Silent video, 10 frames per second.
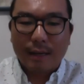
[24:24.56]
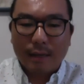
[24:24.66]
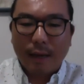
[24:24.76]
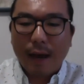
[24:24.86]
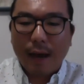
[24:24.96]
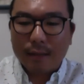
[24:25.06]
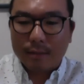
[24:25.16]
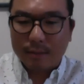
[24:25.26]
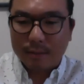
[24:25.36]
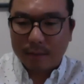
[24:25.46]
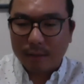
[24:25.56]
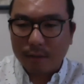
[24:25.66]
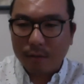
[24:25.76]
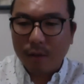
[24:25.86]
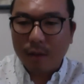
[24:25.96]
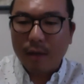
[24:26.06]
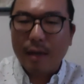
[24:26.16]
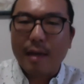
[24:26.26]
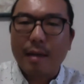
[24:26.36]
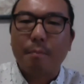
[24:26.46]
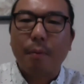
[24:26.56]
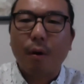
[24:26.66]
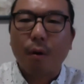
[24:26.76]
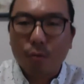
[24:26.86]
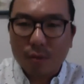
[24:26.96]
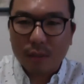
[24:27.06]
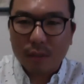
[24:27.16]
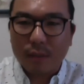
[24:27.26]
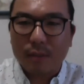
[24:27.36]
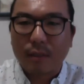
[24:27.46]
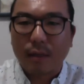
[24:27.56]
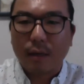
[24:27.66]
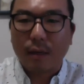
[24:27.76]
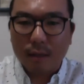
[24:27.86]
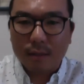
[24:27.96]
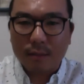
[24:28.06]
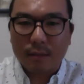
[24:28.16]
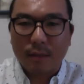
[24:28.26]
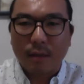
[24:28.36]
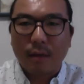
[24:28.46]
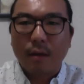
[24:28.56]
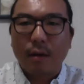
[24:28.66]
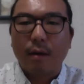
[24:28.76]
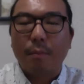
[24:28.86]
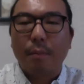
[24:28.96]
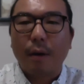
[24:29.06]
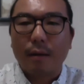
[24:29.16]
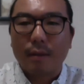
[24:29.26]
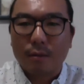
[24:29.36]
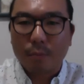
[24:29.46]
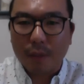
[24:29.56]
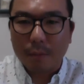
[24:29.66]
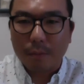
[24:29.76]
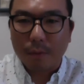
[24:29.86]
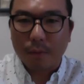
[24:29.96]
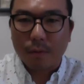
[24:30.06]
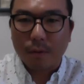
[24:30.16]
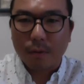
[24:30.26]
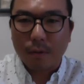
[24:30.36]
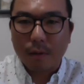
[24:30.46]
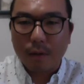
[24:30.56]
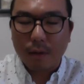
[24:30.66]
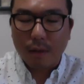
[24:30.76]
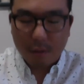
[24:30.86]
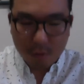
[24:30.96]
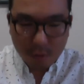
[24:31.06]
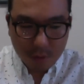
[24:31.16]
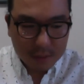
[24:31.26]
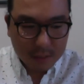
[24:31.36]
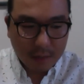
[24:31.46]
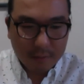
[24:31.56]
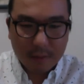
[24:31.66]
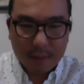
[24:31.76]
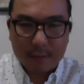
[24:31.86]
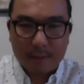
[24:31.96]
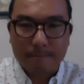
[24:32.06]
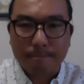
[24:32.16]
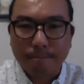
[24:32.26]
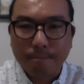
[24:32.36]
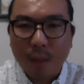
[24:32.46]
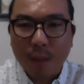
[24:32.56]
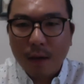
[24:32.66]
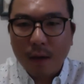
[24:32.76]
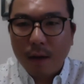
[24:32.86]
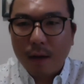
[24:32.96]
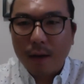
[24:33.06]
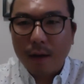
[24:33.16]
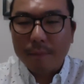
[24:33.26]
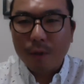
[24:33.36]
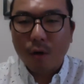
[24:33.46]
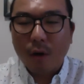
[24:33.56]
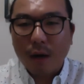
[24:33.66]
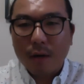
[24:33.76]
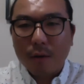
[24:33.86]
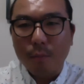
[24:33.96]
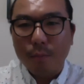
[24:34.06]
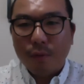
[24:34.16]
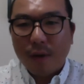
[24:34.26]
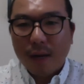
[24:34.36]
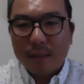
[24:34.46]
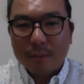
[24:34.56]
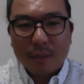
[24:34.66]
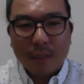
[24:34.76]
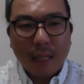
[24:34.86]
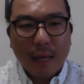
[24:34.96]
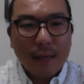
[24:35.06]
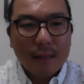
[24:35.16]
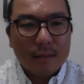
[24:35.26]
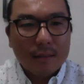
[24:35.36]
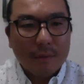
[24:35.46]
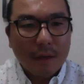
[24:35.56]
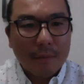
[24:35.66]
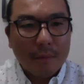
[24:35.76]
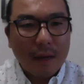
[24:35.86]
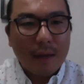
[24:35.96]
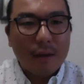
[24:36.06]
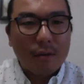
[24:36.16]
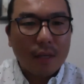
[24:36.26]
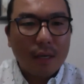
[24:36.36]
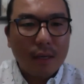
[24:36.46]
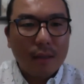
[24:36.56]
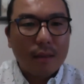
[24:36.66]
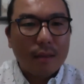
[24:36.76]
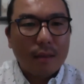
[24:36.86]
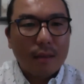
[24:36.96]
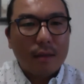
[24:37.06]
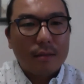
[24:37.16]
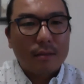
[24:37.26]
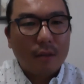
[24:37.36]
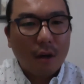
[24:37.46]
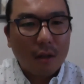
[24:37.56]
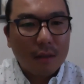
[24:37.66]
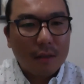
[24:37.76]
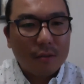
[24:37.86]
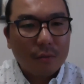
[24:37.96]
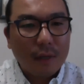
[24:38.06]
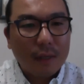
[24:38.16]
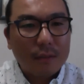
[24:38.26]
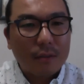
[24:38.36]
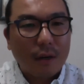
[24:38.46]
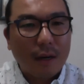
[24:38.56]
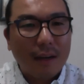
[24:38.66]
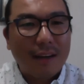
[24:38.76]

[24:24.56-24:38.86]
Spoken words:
God still imposes his goodness upon his people through these covenants. You know, I'm going to provide some slides. My inner Keith is calling this week, so